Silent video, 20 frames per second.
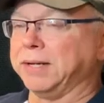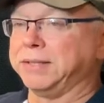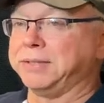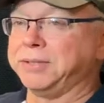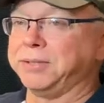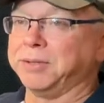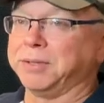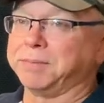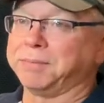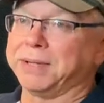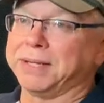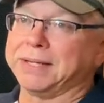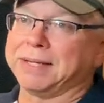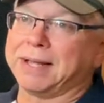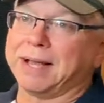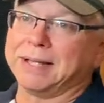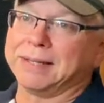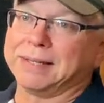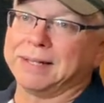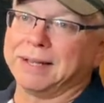to do it, but
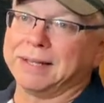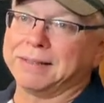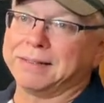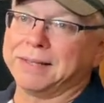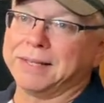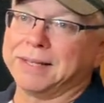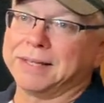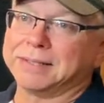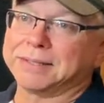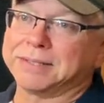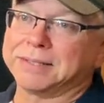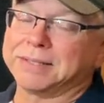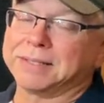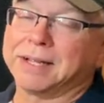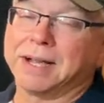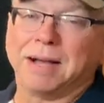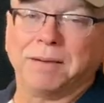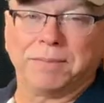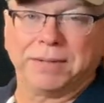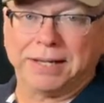I, I think it's in
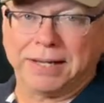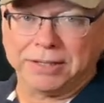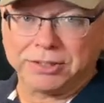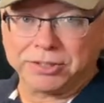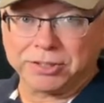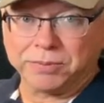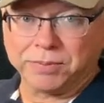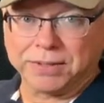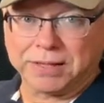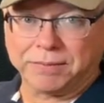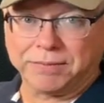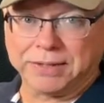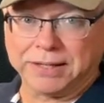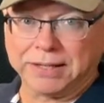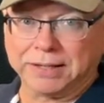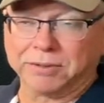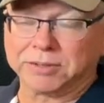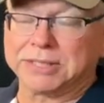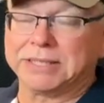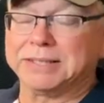combination with
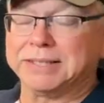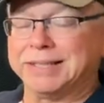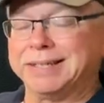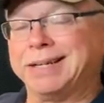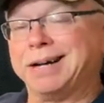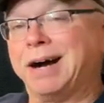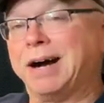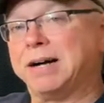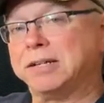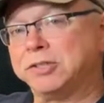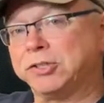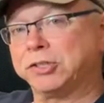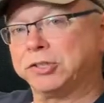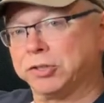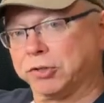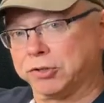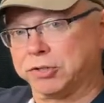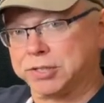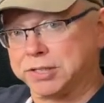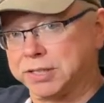everything else. It's in
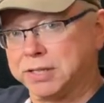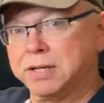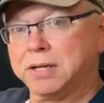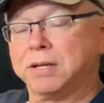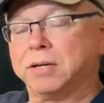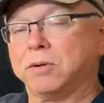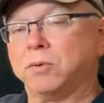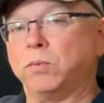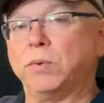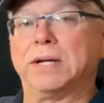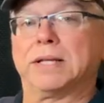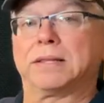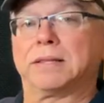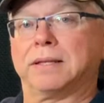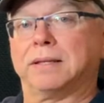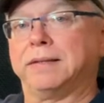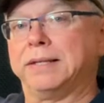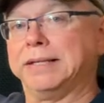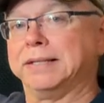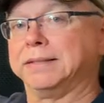concert with
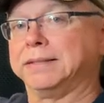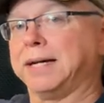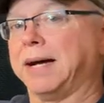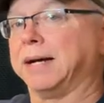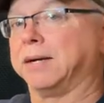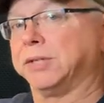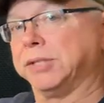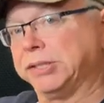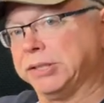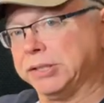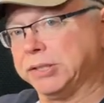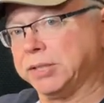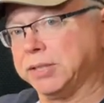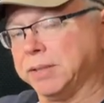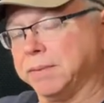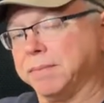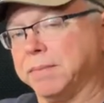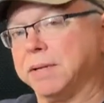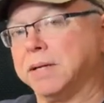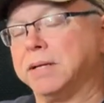the entire
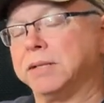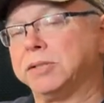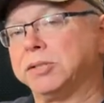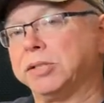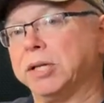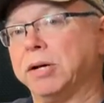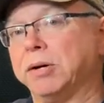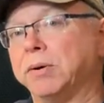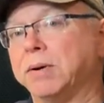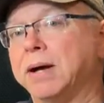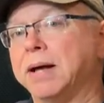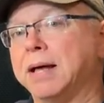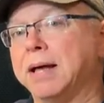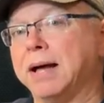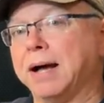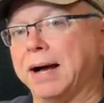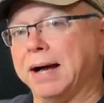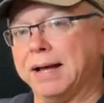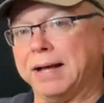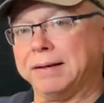system. So
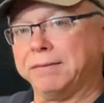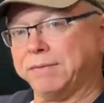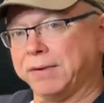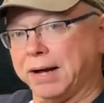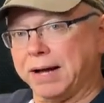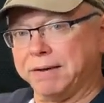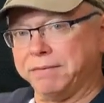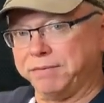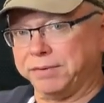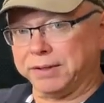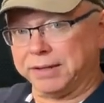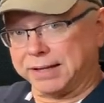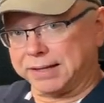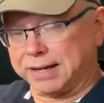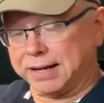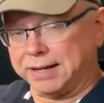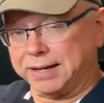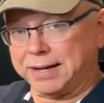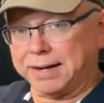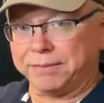I, I feel like
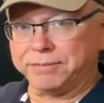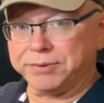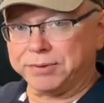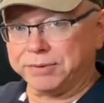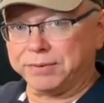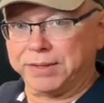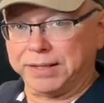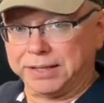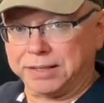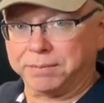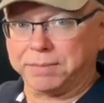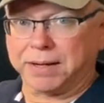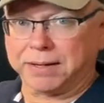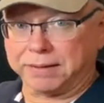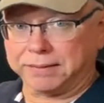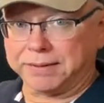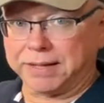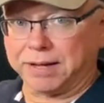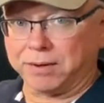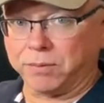I have to think about
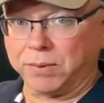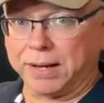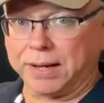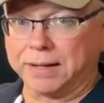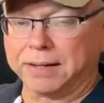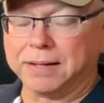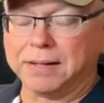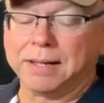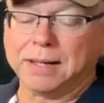it that way.